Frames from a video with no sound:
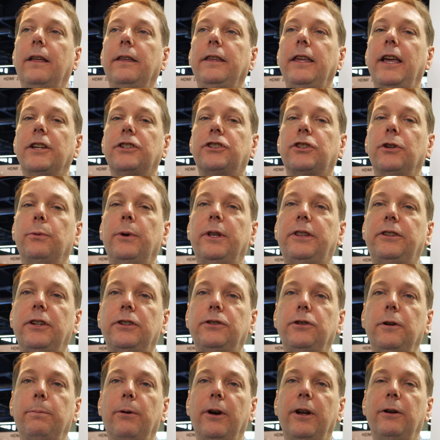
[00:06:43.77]
Yeah, so with the
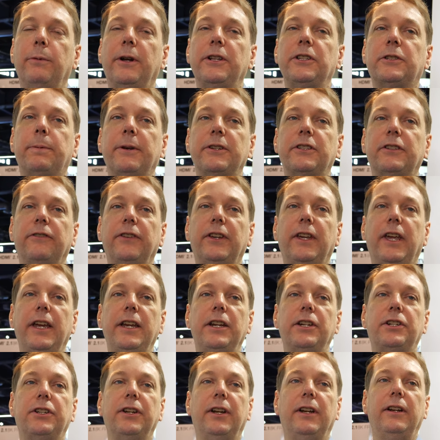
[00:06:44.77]
2.1
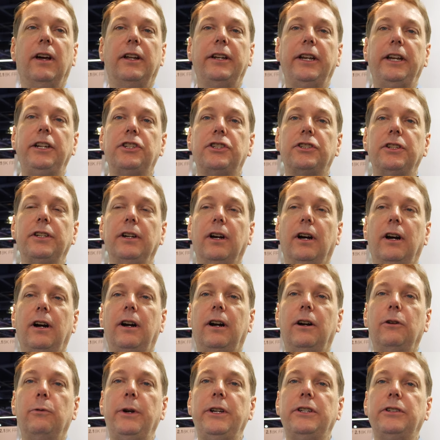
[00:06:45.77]
specification on
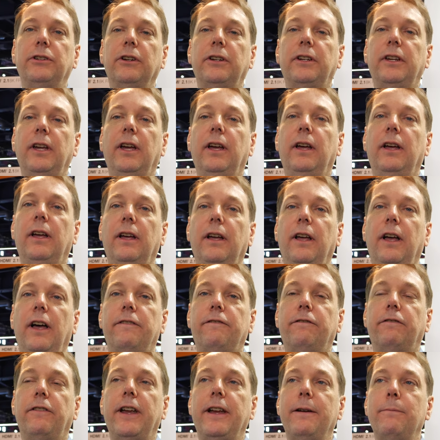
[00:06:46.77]
HDR, we took
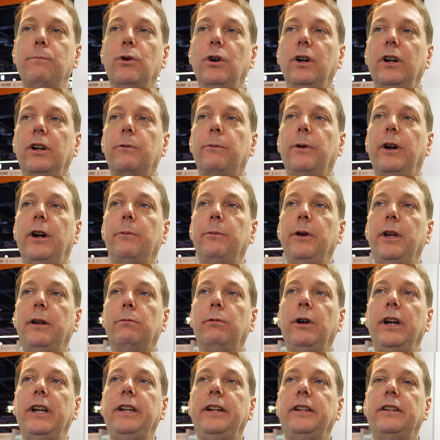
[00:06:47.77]
a framework where we
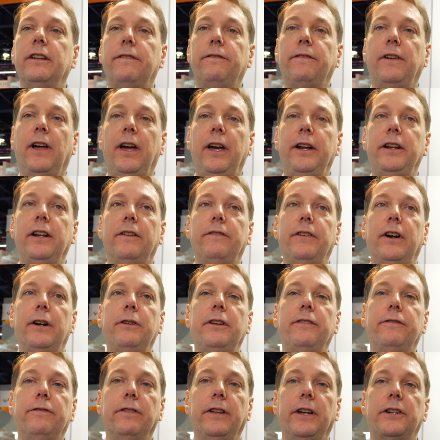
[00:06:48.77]
really define a
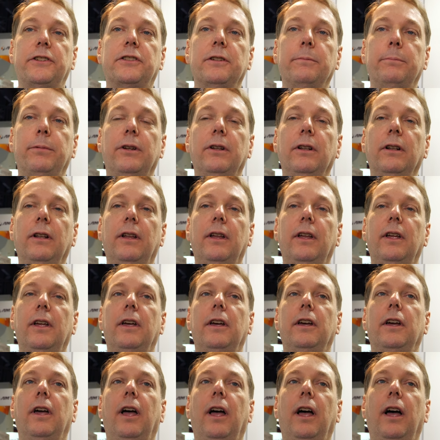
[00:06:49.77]
very flexible
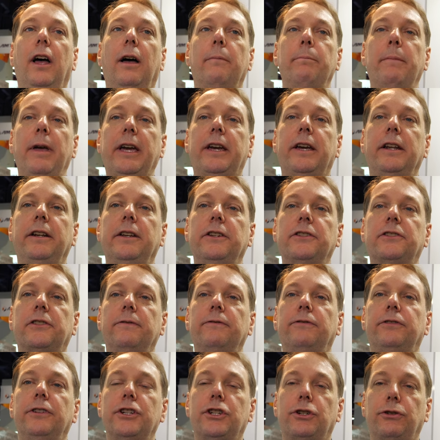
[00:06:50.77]

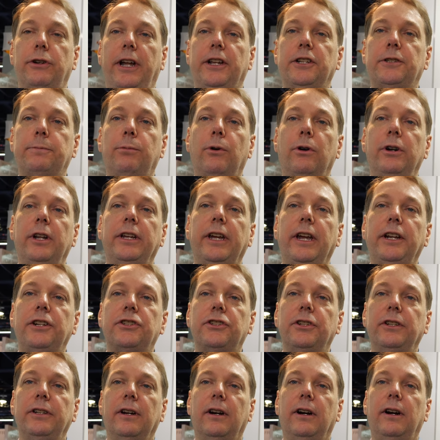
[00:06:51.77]
mechanism for transporting
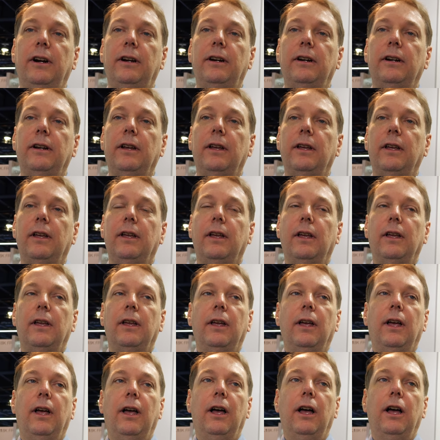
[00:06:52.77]
HDR
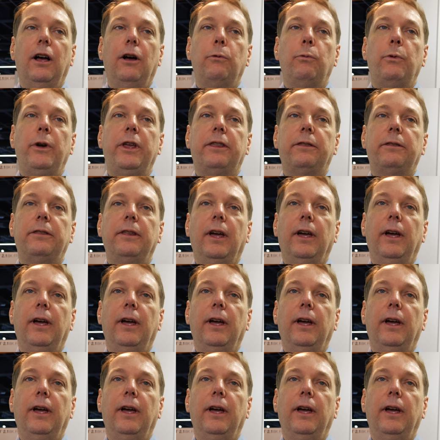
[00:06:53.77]
with